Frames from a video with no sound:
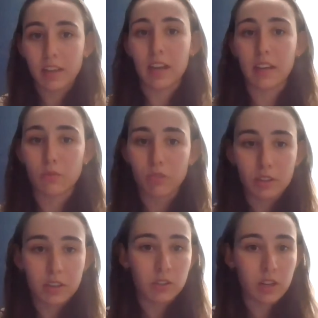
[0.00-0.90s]
I had
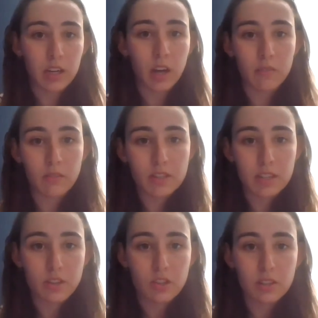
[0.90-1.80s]
really great
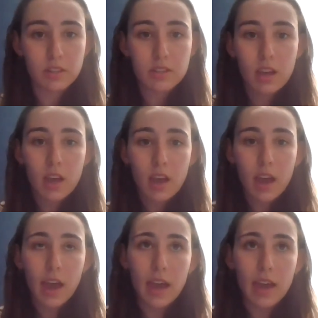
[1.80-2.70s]
conversations.
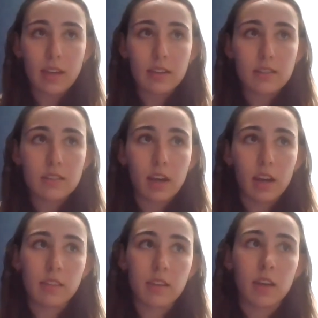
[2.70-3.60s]
And I
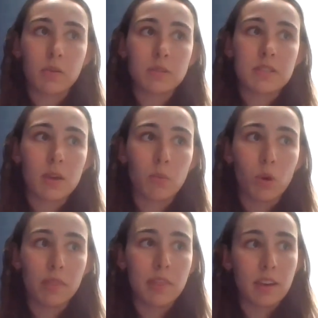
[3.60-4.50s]
think I would say
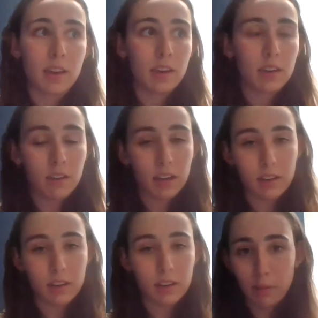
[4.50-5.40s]
one thing
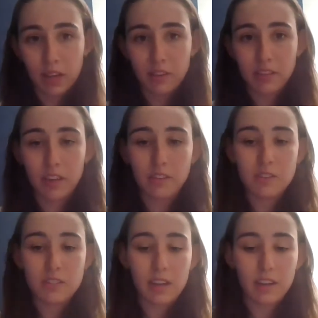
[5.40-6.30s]
coming out on the other
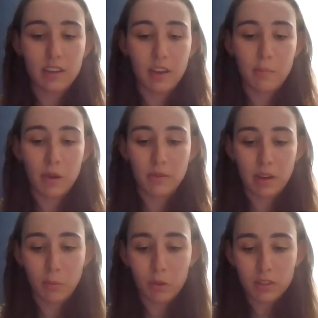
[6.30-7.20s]
side about
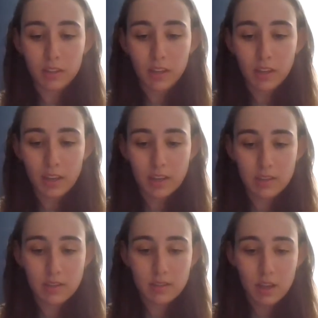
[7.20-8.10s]
networking
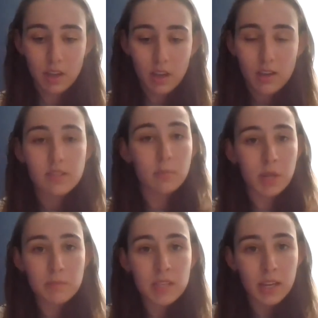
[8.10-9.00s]
is
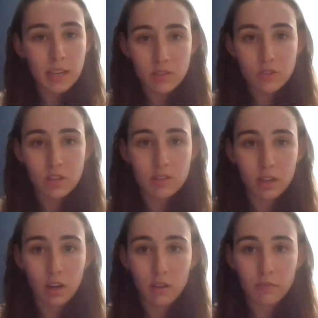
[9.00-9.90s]
sometimes it is just a
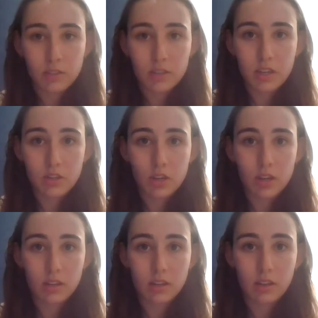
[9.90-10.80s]

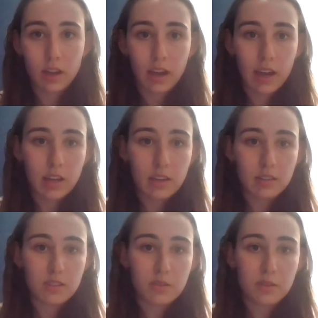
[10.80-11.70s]
conversation,
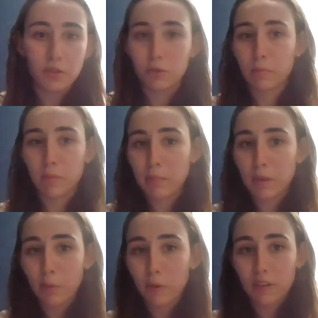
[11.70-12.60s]
and you're maybe
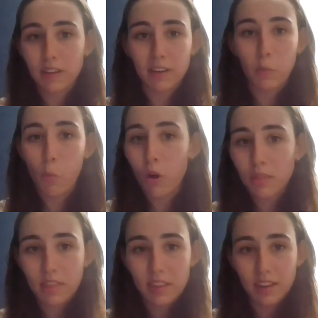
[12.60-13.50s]
pulling like
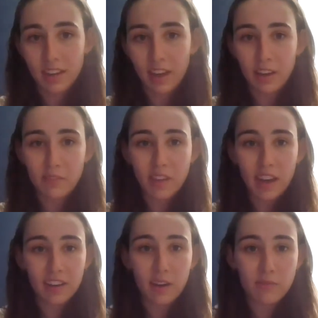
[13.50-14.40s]
one thing out of
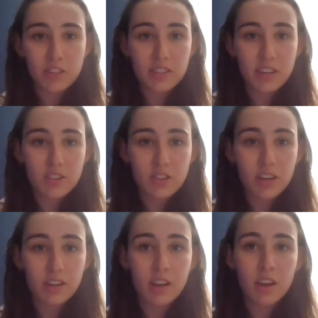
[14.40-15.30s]
that conversation